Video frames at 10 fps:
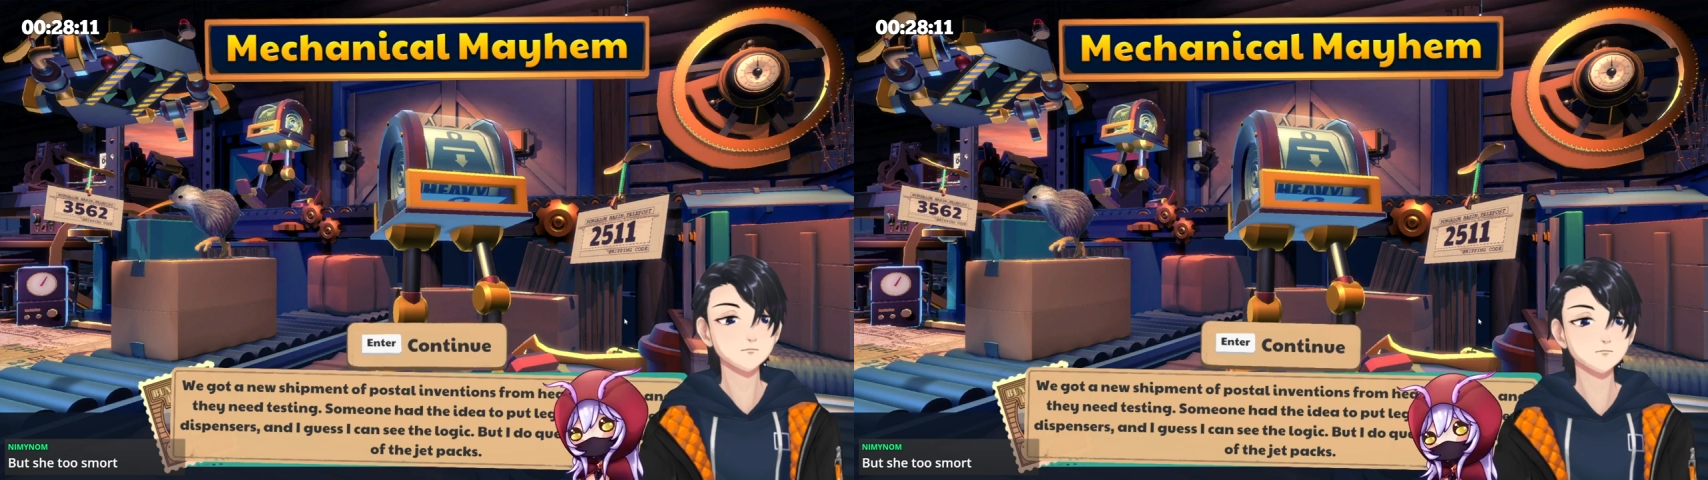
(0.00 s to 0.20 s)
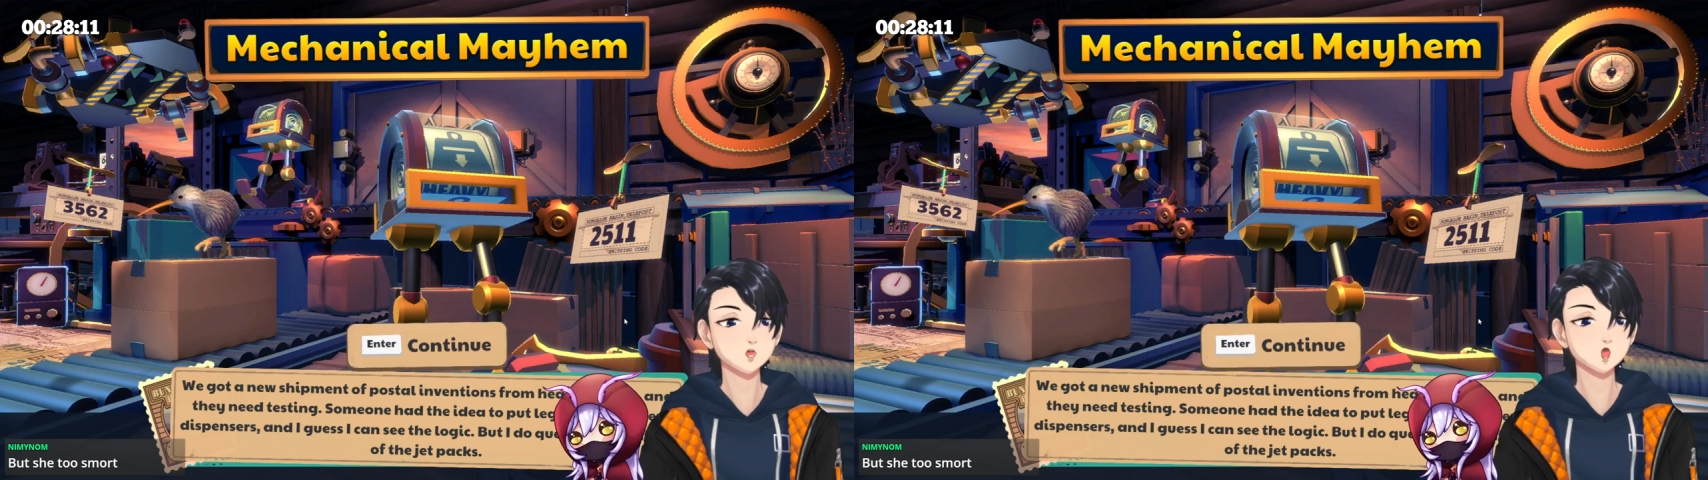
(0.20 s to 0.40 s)

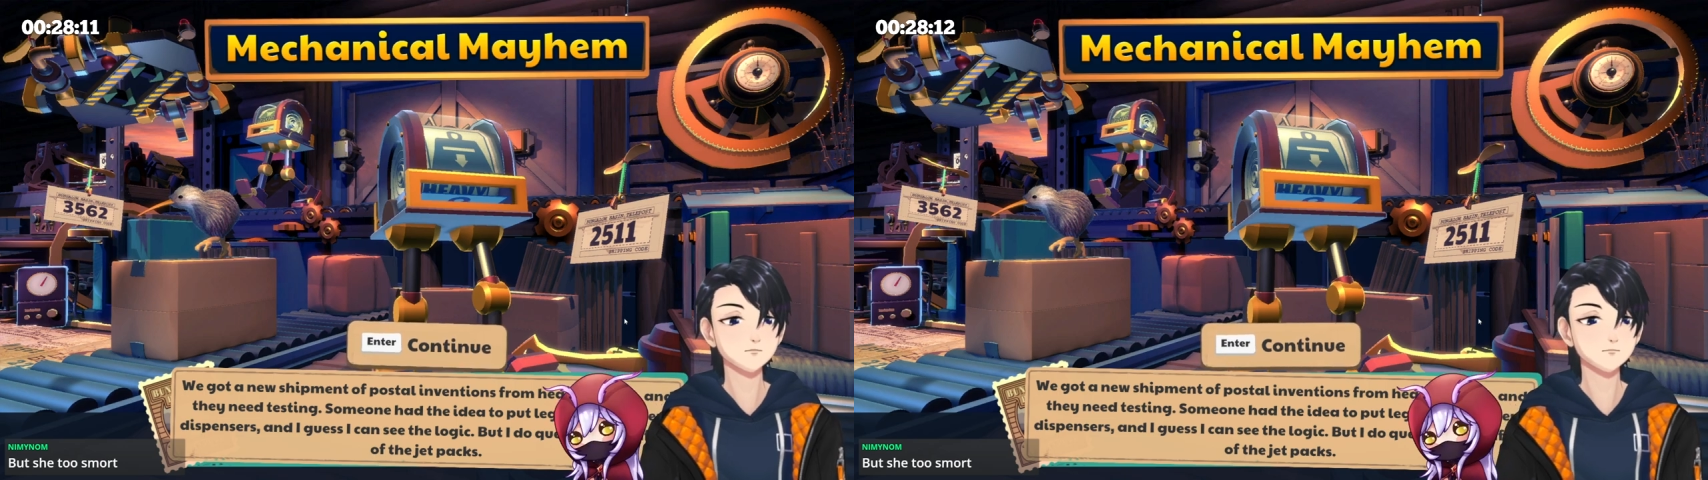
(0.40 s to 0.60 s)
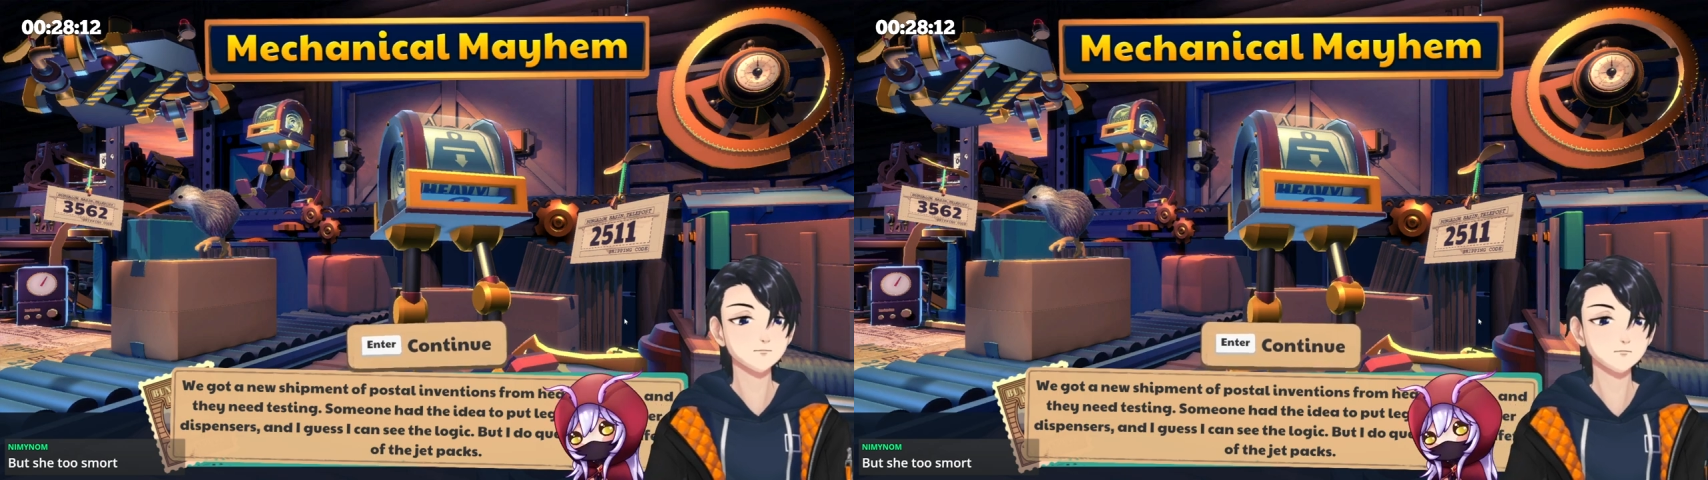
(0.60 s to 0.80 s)

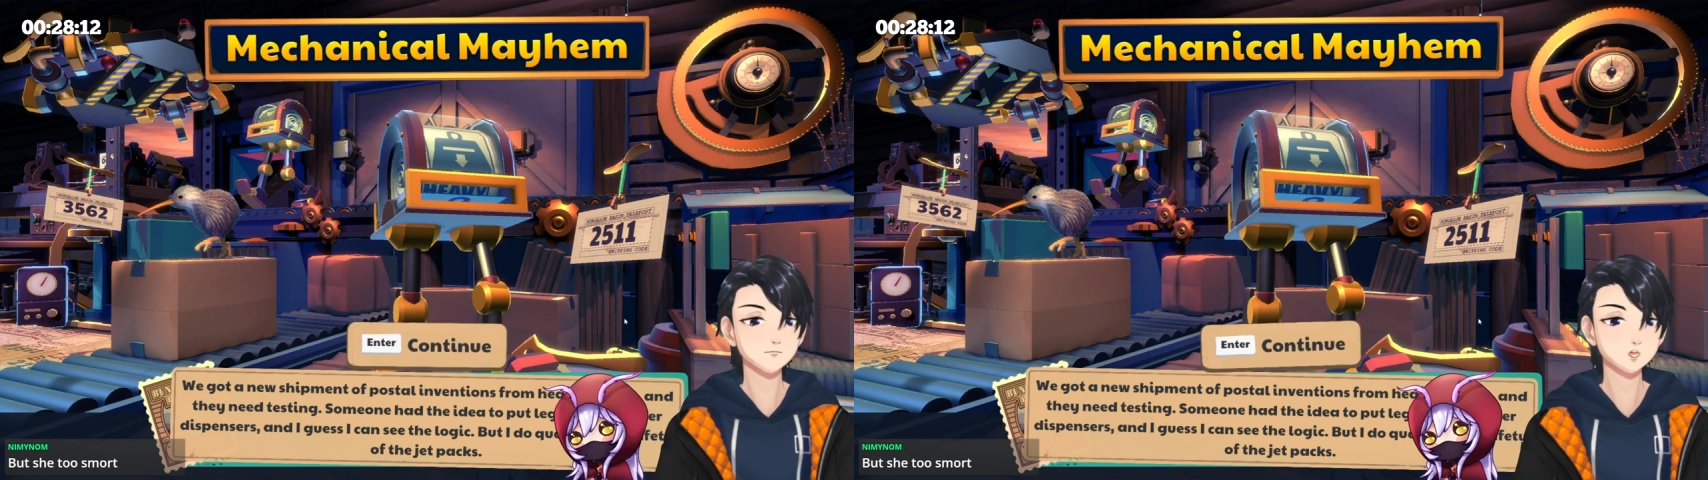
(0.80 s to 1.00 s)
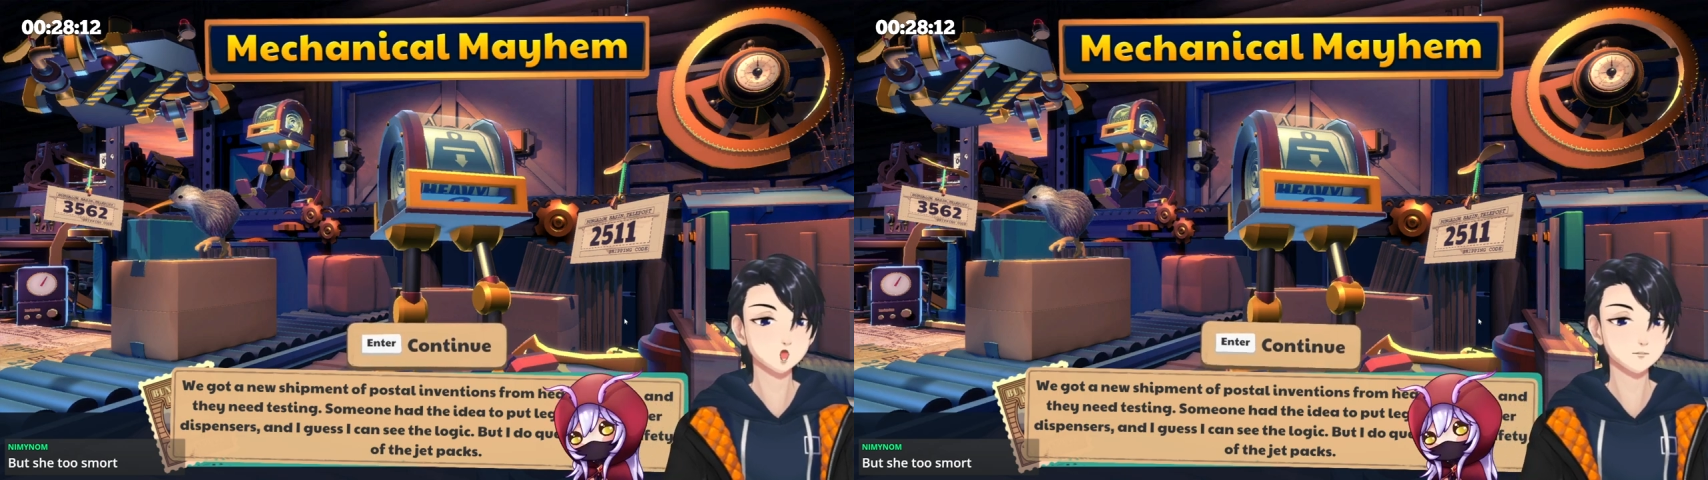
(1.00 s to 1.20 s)
yeah caught a
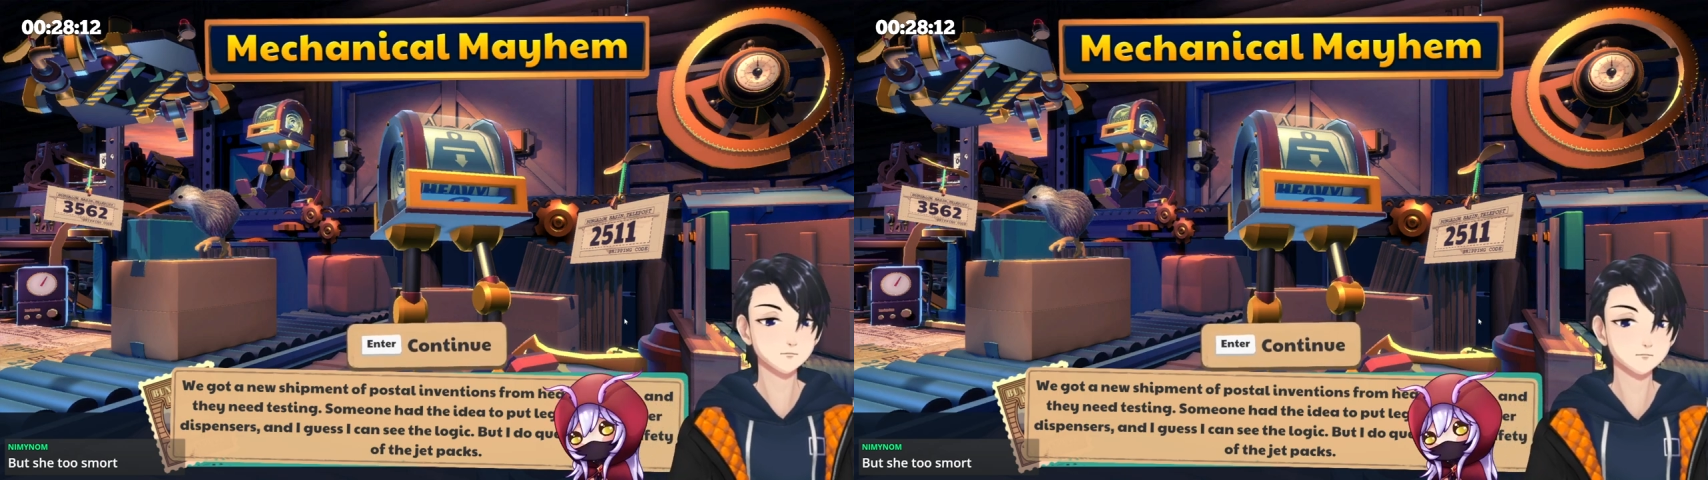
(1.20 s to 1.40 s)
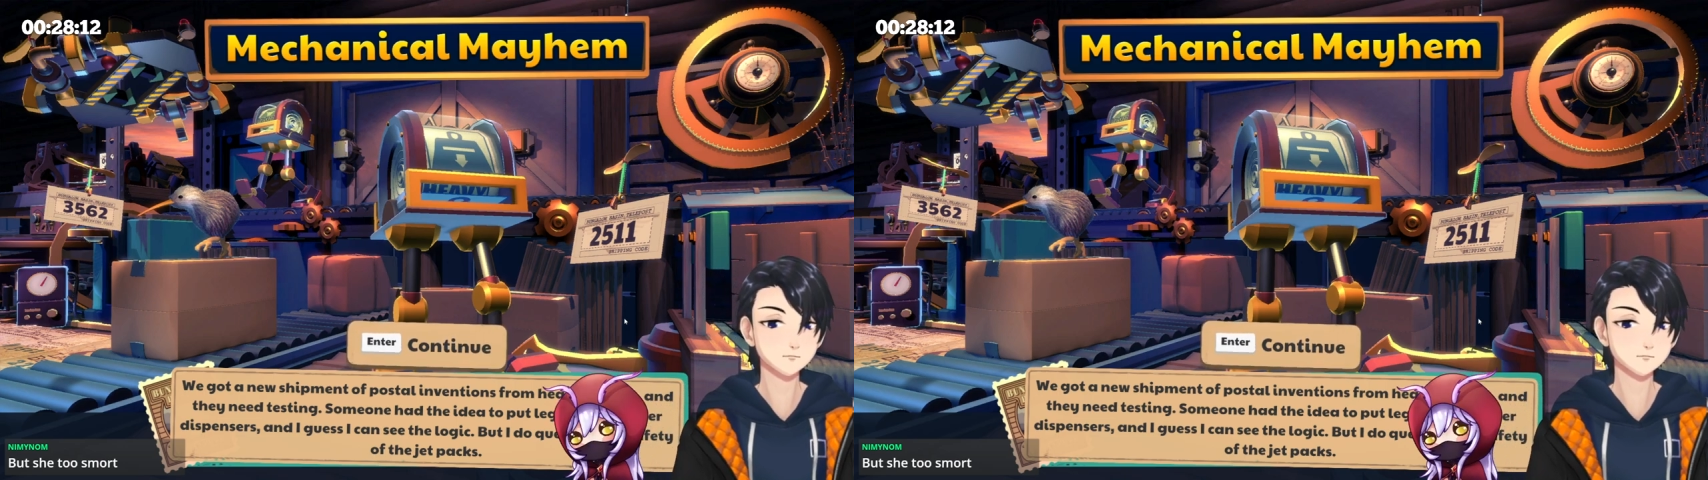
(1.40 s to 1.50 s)
vibe, you